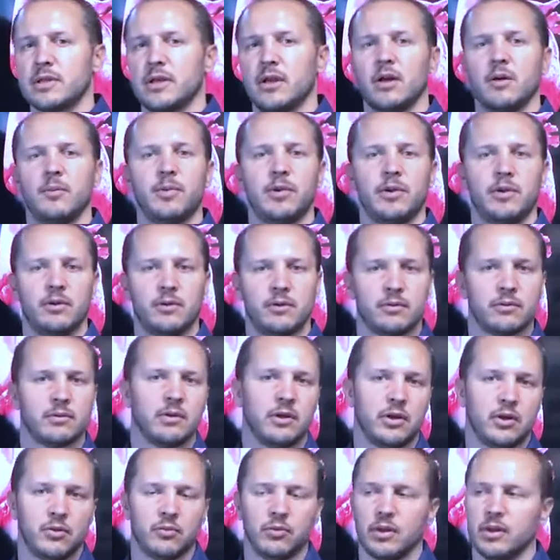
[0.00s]
to help you,
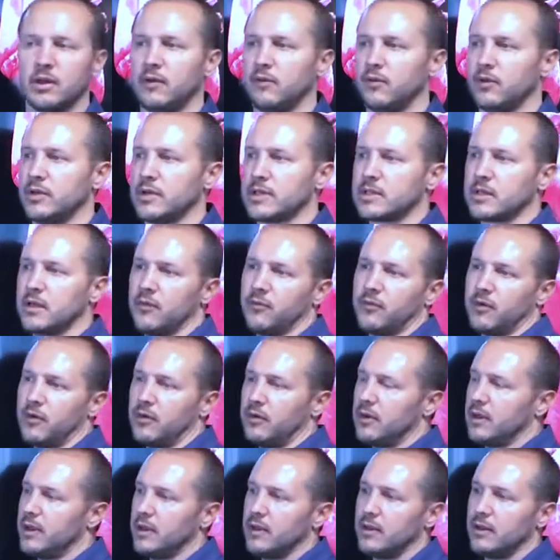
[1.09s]
you know, relieve your discomfort.